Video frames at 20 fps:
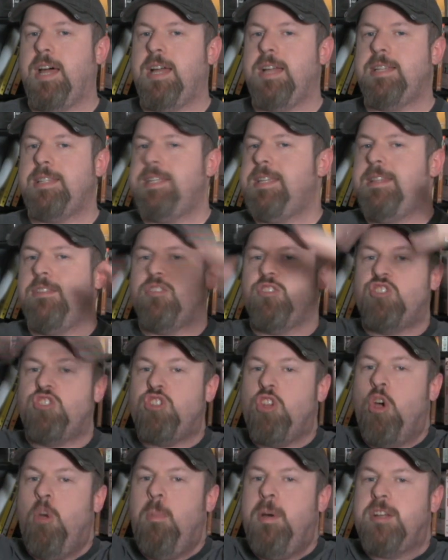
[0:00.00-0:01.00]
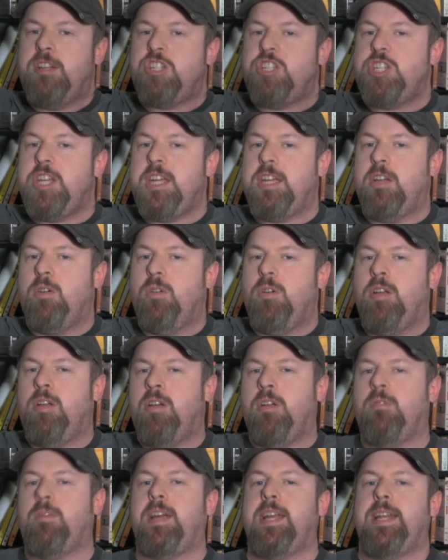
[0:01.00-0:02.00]
guys. See, there's so much shit going
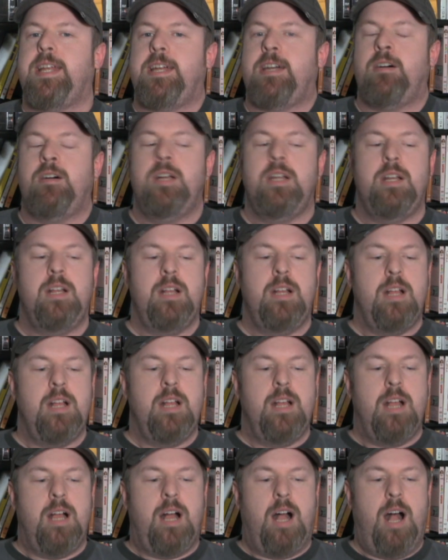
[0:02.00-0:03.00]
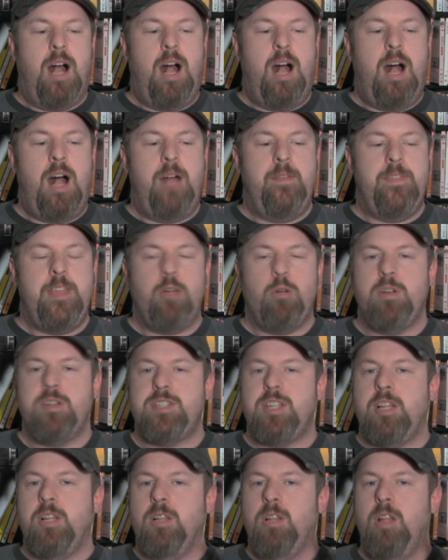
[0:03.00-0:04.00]
on right now. There
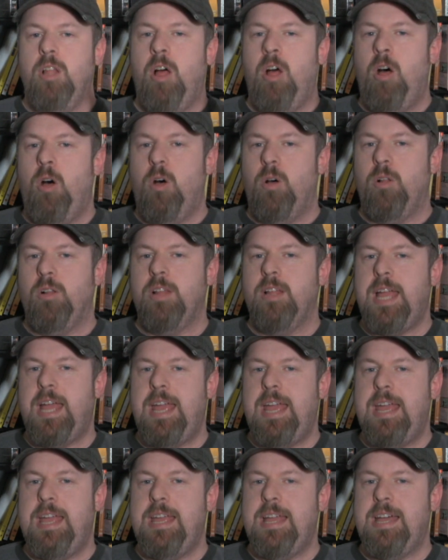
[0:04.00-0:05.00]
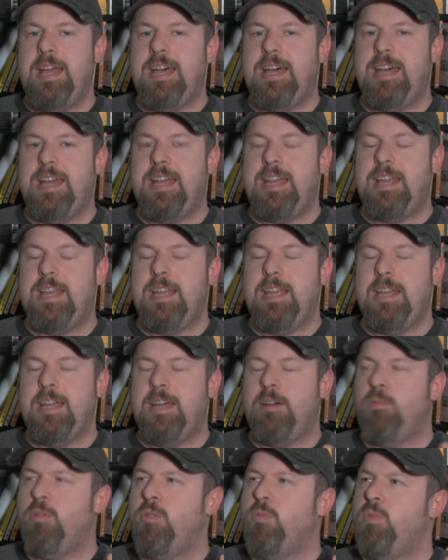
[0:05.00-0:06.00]
was a lull,
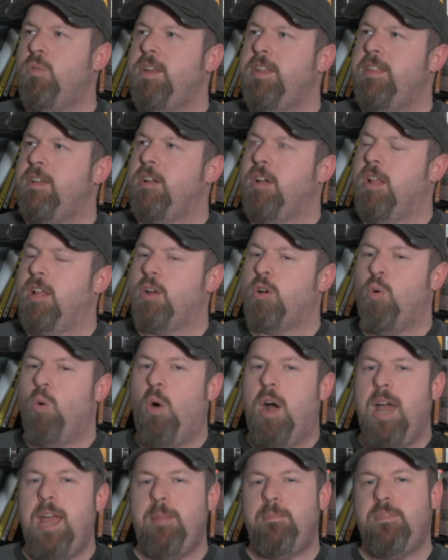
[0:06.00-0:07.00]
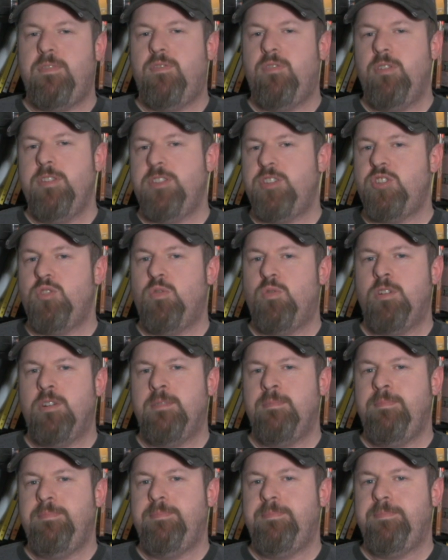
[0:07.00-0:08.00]
what do they call it? Quiet before the
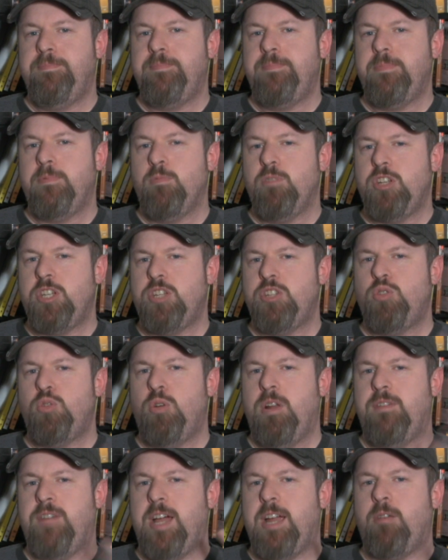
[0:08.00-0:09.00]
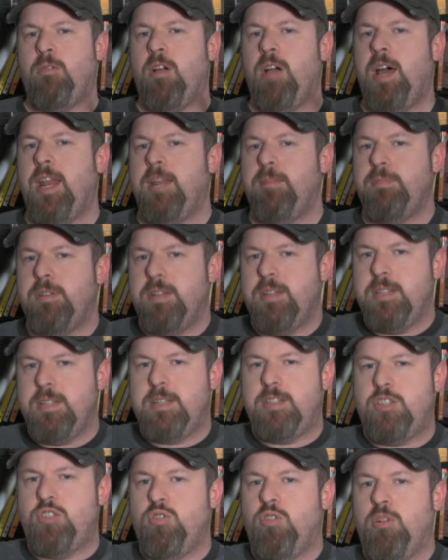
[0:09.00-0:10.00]
storm, which is sort of ironic because
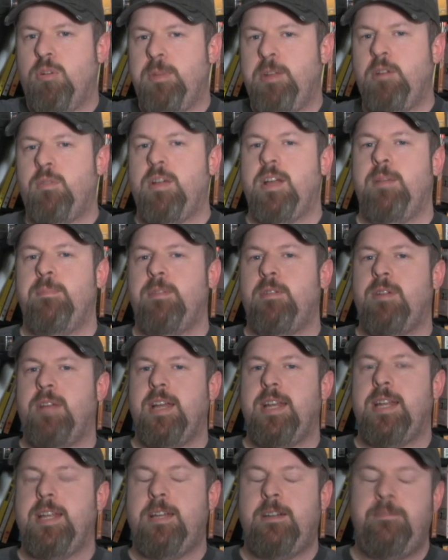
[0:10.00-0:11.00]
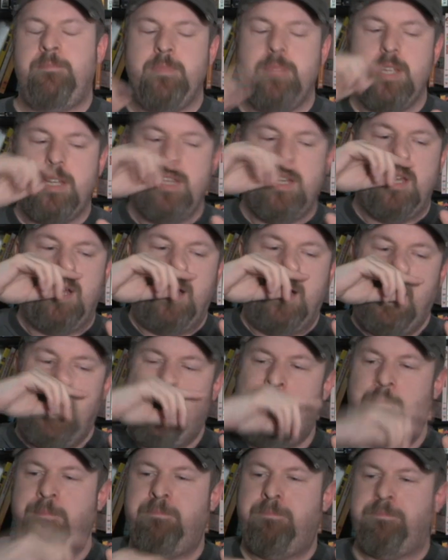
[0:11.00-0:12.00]
it's storming around me right now.
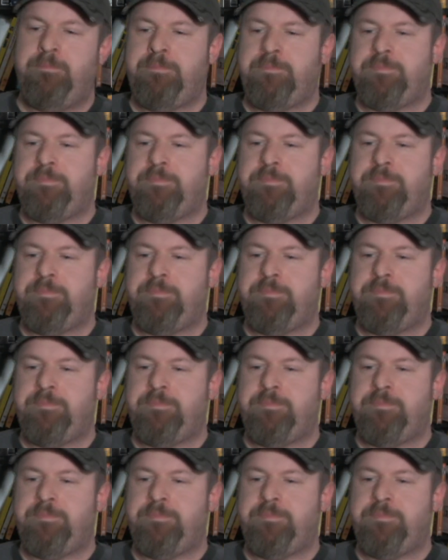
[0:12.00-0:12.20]
I